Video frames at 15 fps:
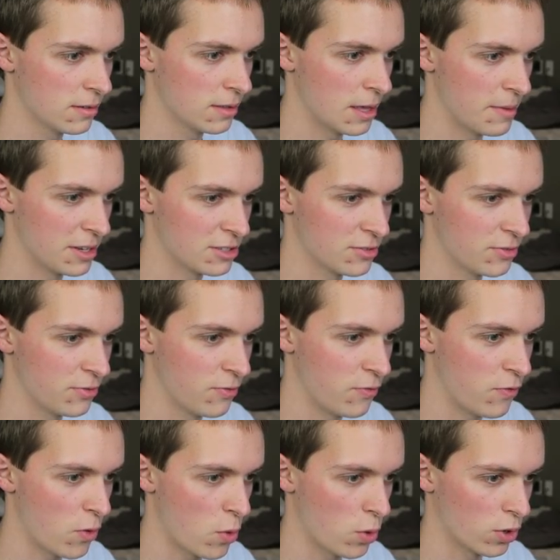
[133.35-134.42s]
That makes
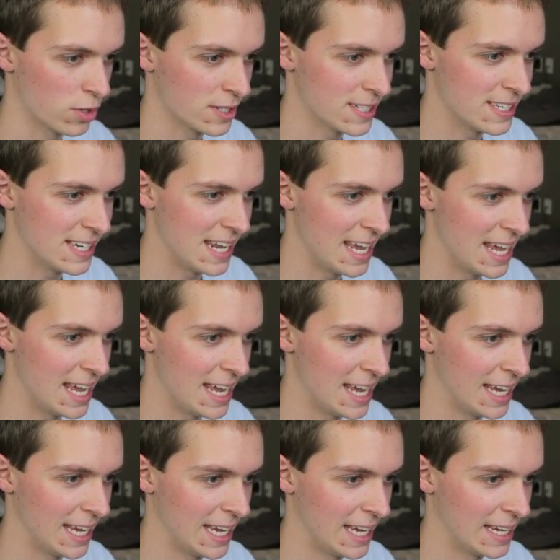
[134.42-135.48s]
four.
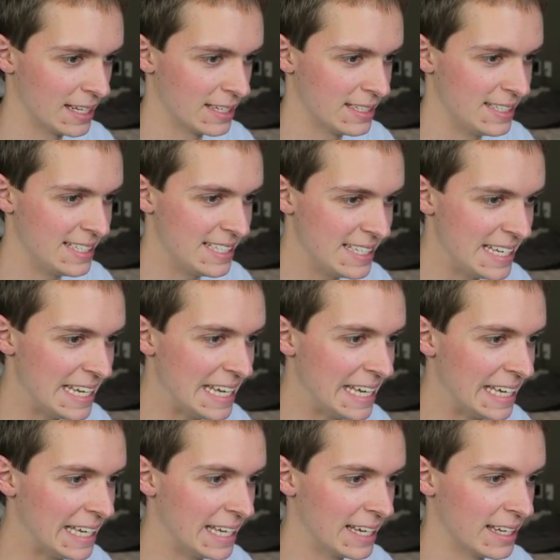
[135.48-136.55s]
Dang it.
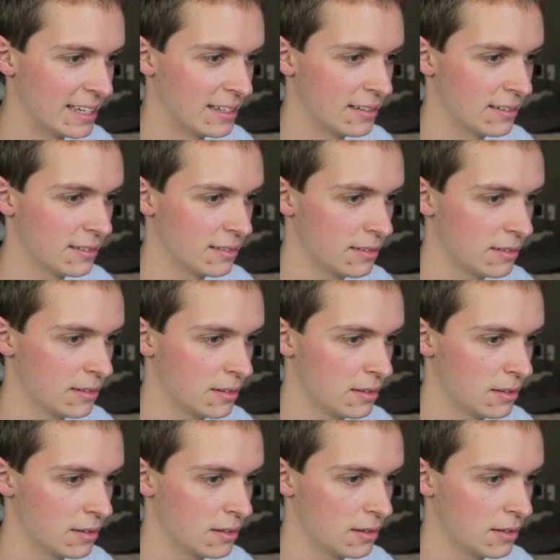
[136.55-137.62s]
Dang it.
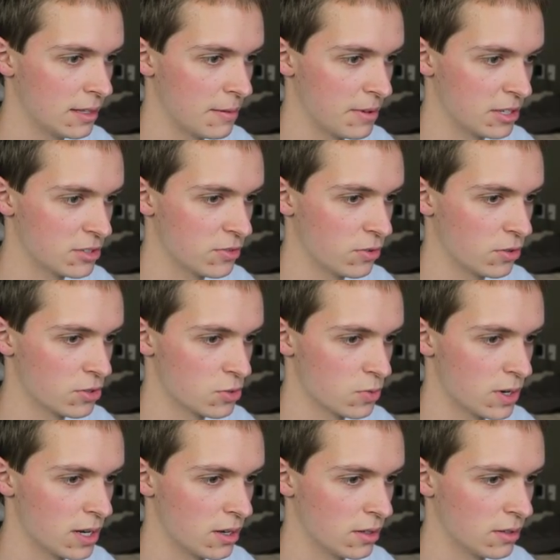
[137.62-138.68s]
That makes four as
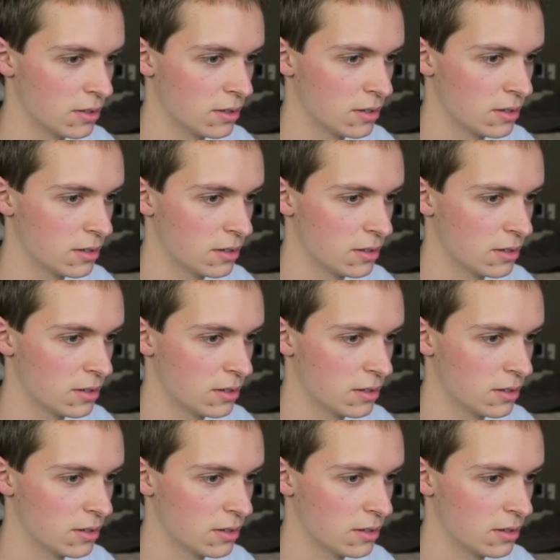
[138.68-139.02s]
well.